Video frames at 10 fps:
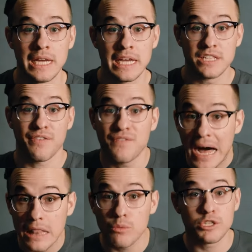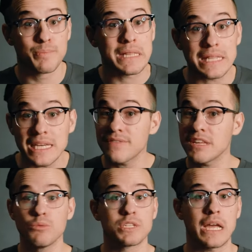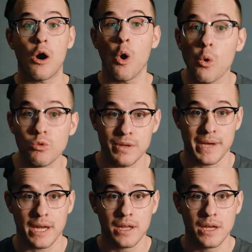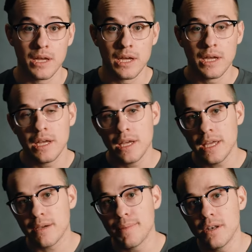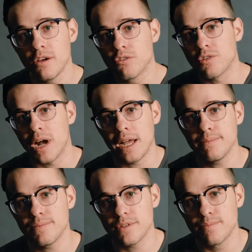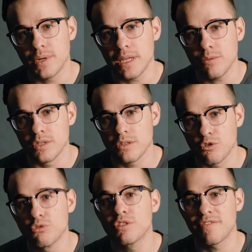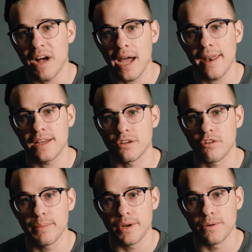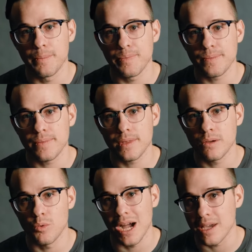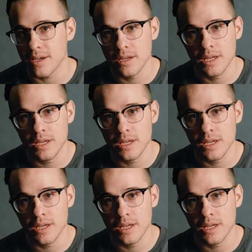His followers believed he was a holy man. He committed no crimes, but he was crucified as a criminal. Why?